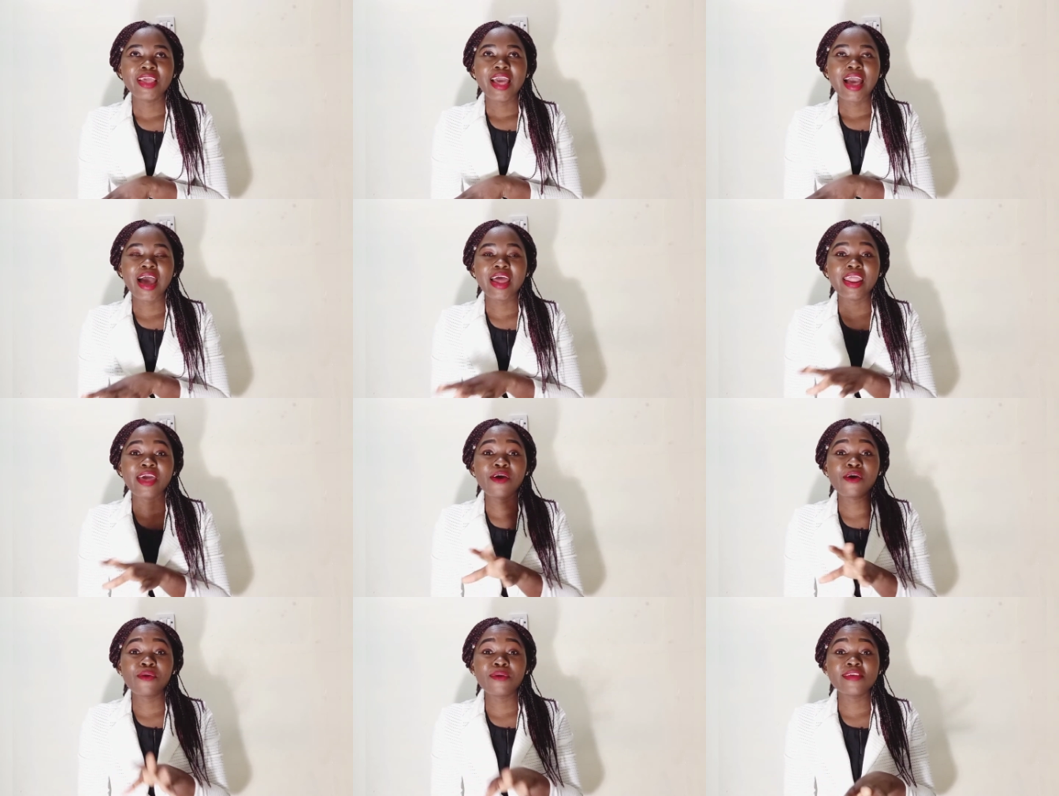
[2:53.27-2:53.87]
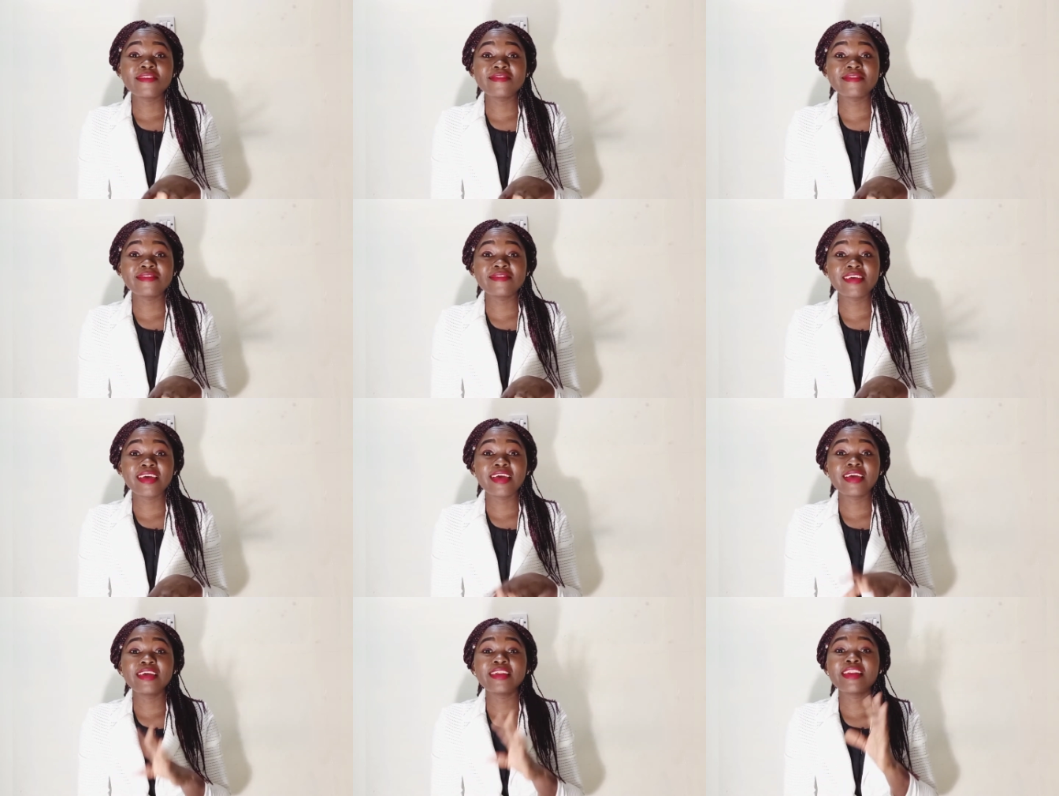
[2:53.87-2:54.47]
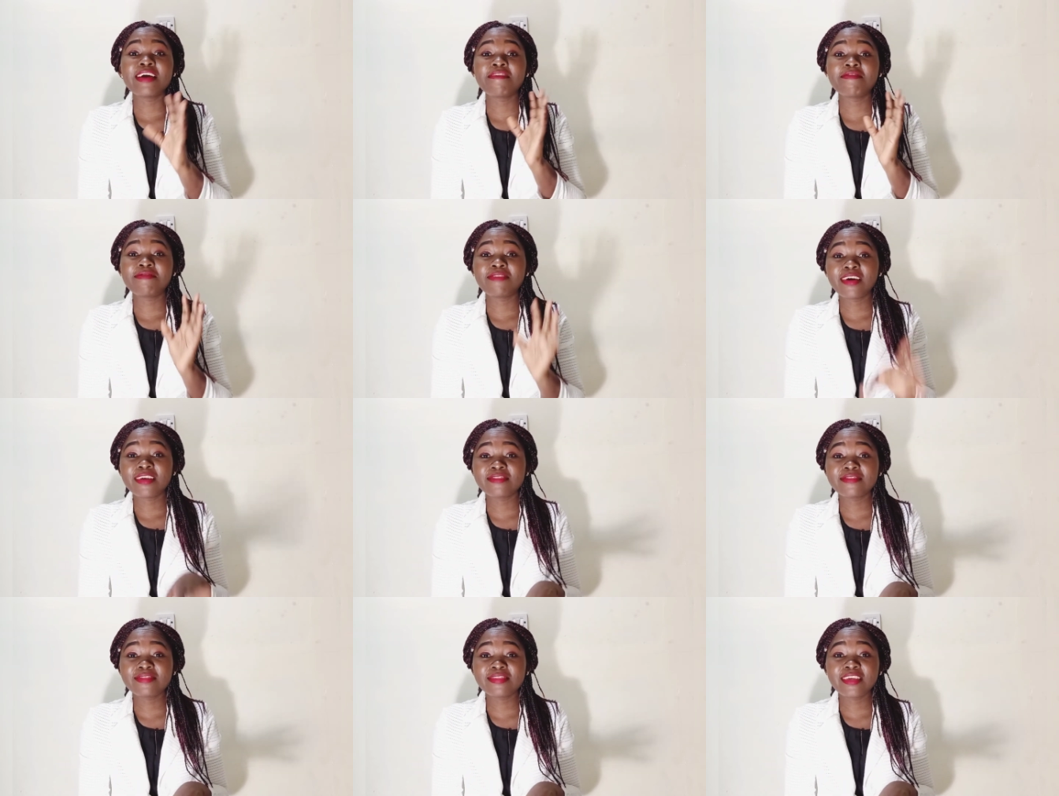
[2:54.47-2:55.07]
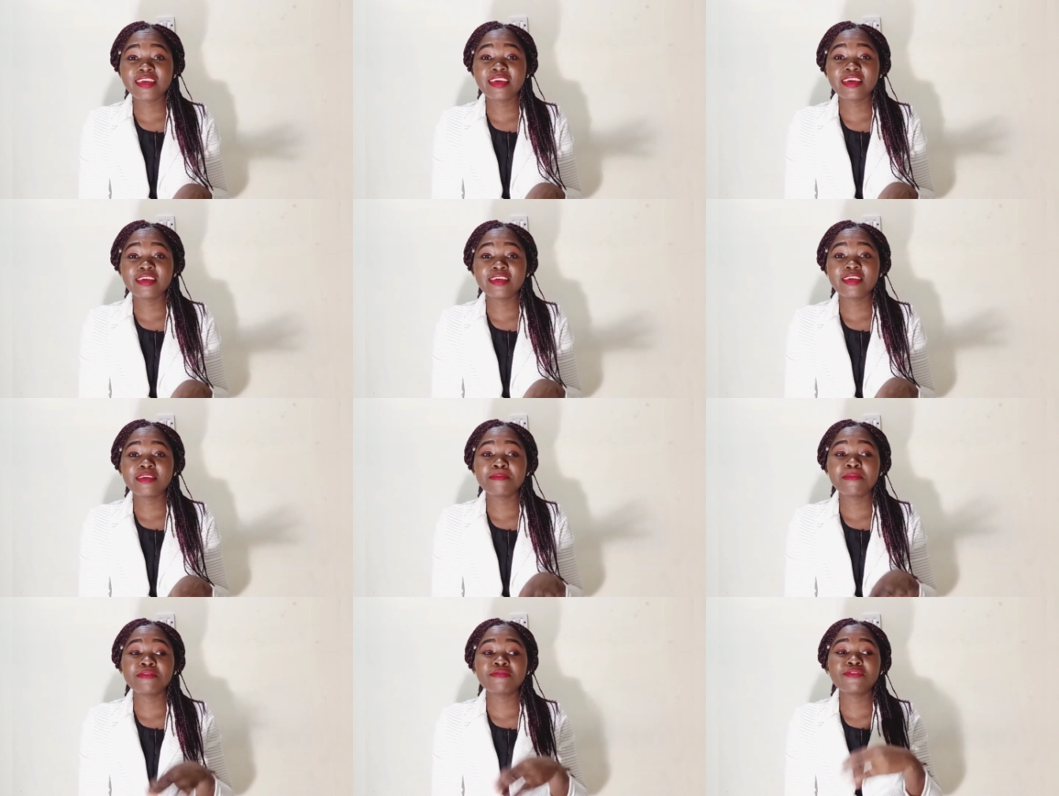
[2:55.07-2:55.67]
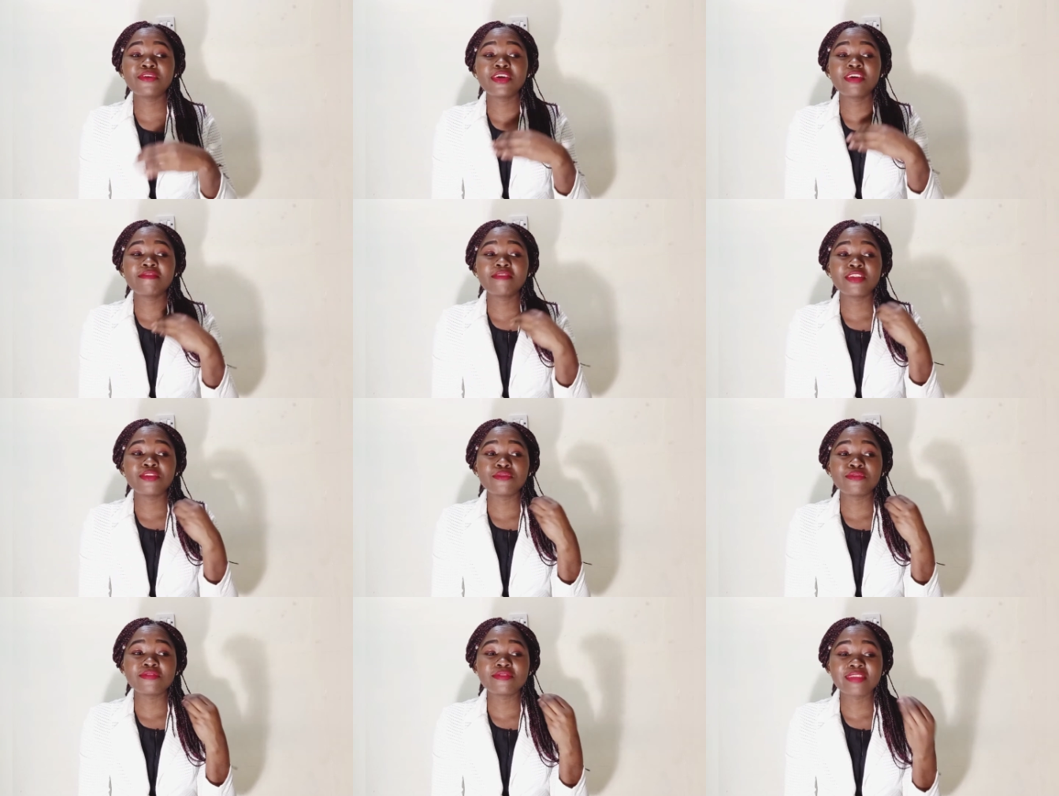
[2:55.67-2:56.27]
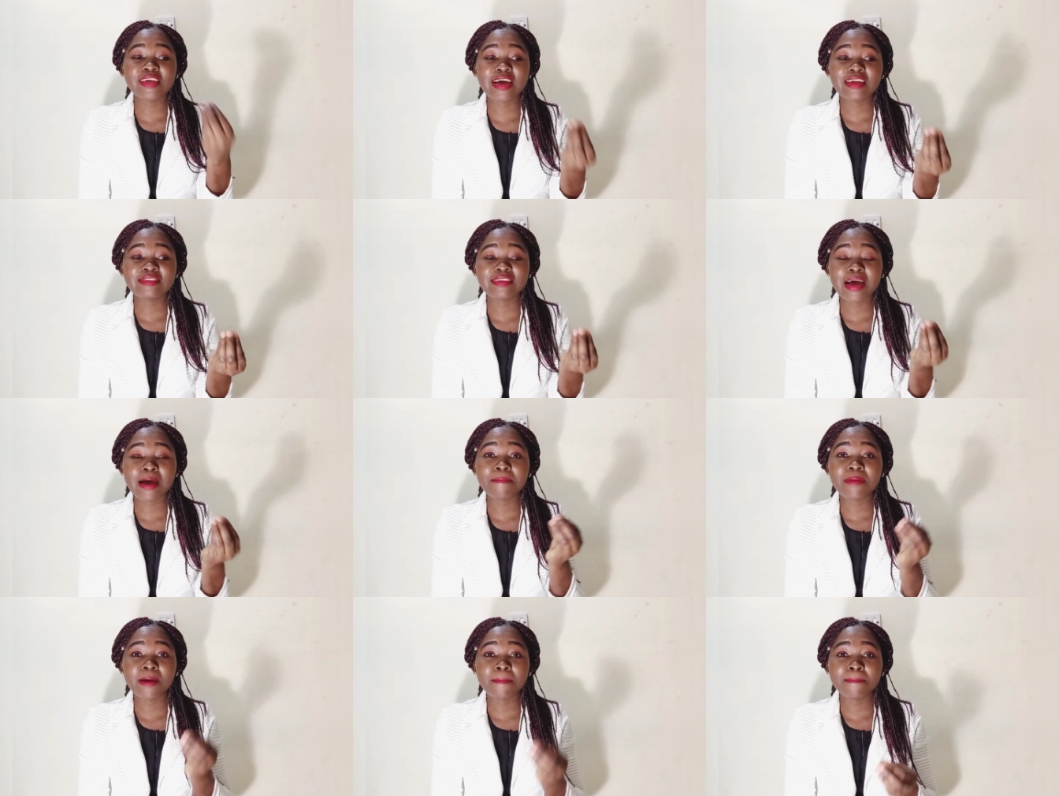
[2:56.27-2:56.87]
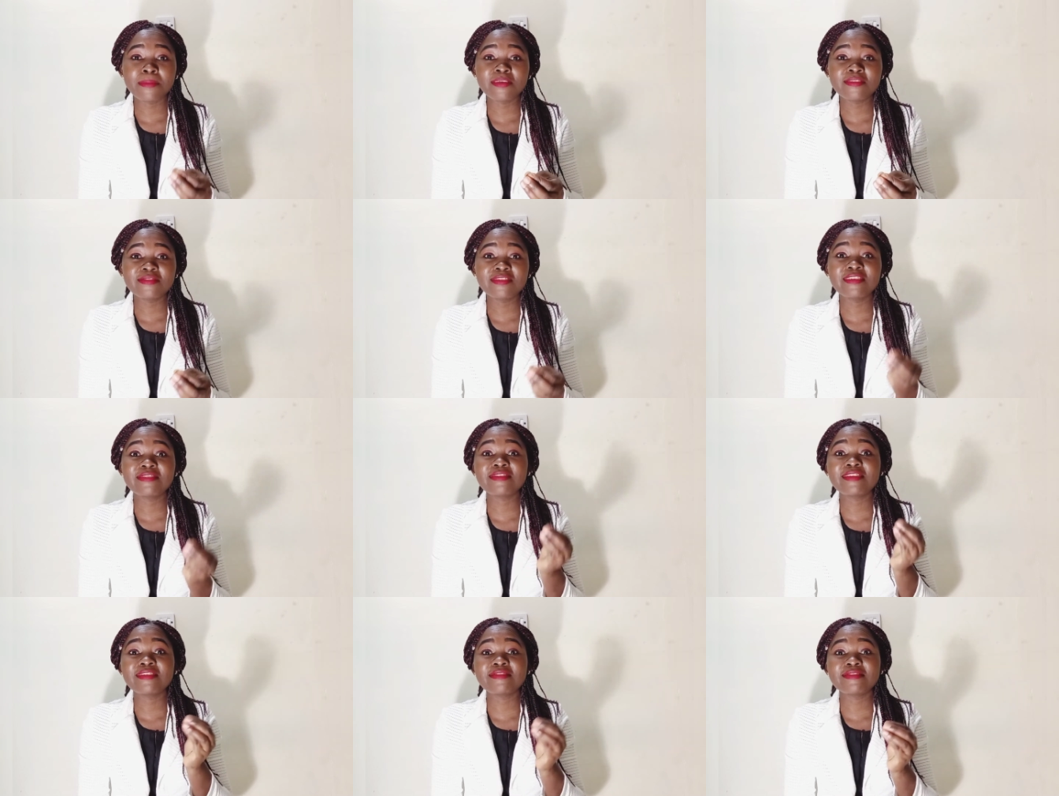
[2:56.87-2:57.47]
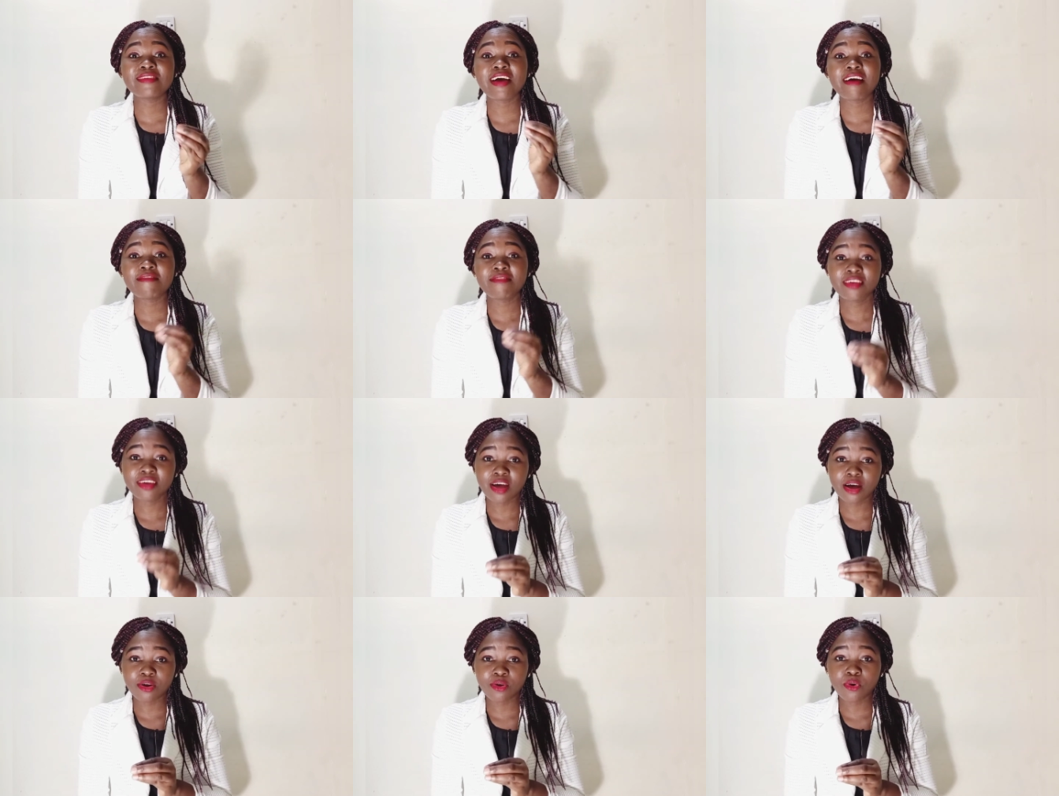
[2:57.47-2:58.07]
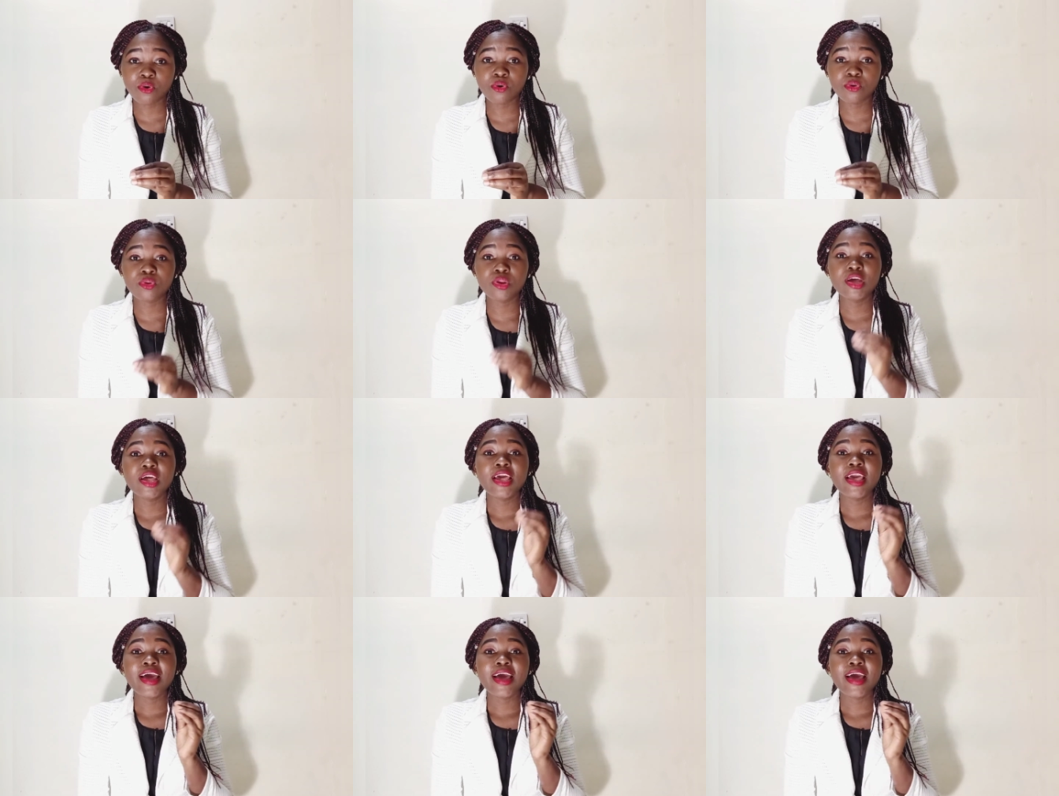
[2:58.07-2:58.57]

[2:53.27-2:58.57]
And I always say the first thing before even you start up a business is having a goal,